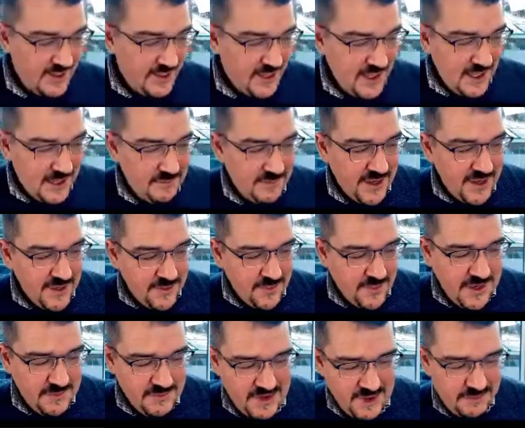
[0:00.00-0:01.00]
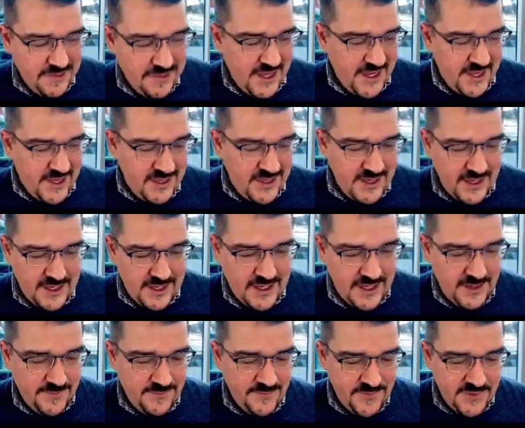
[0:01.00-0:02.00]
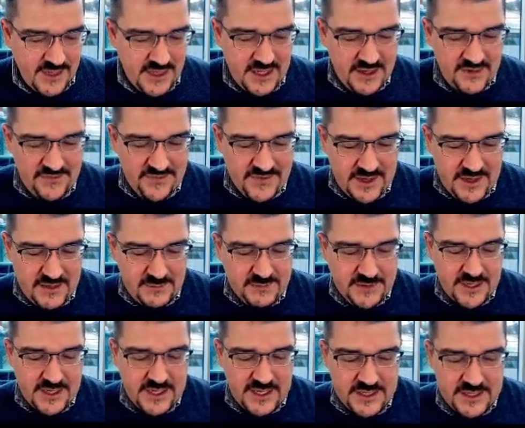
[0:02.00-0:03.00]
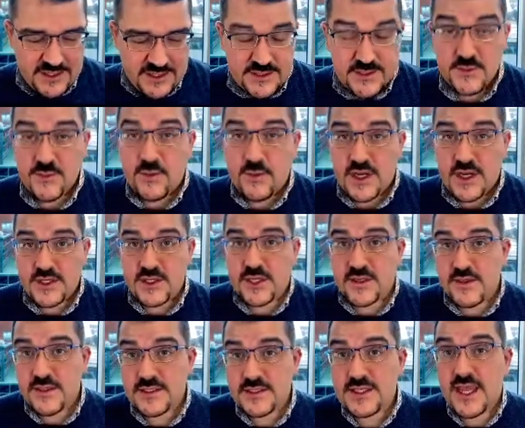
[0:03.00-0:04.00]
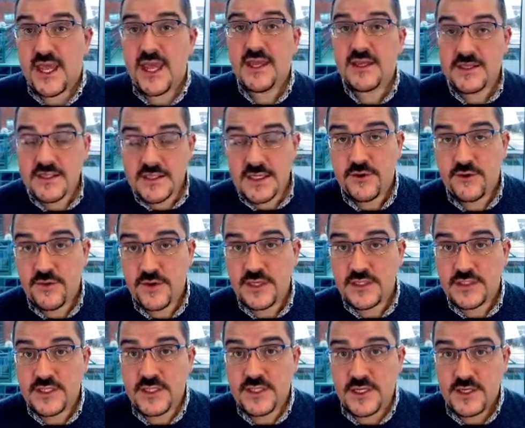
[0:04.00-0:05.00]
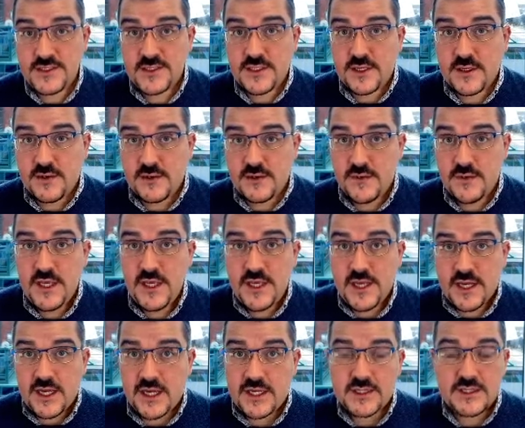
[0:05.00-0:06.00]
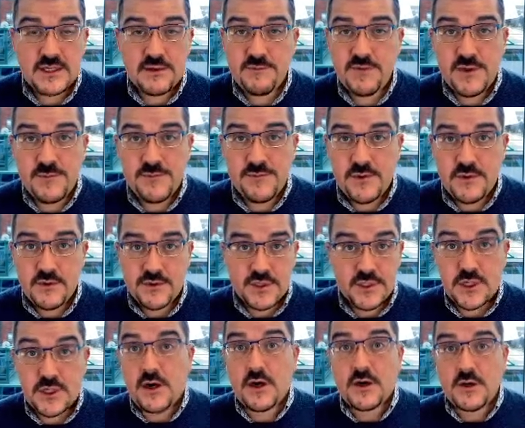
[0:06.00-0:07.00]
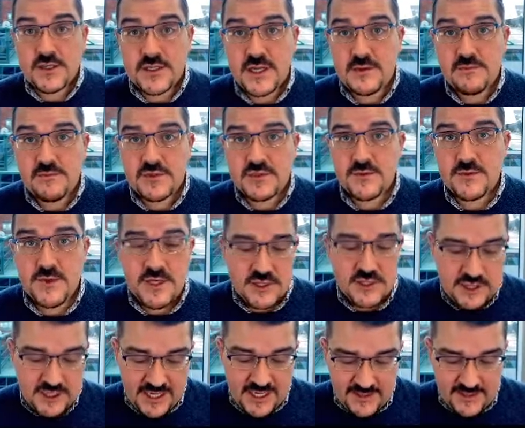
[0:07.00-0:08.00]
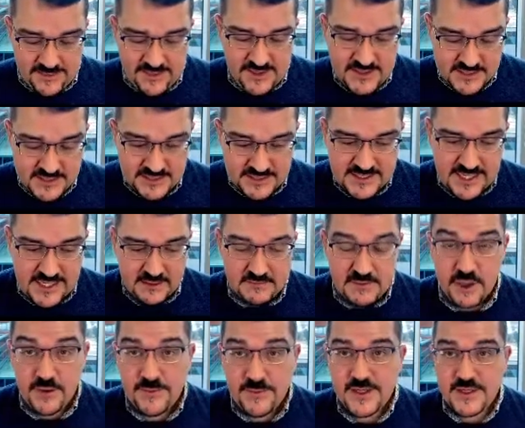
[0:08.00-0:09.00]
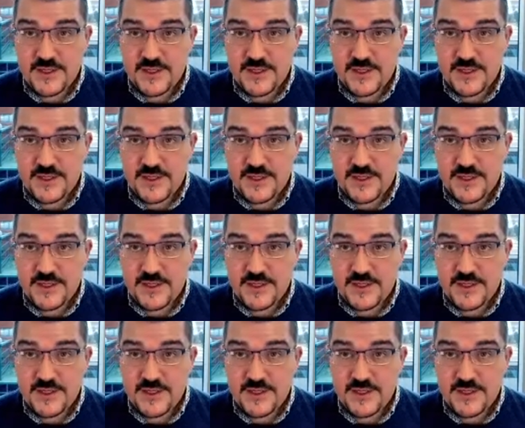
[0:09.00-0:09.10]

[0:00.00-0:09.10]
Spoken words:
And by the way, my plan, if anybody is watching this asynchronously, so some people just aren't able to watch it at this exact moment,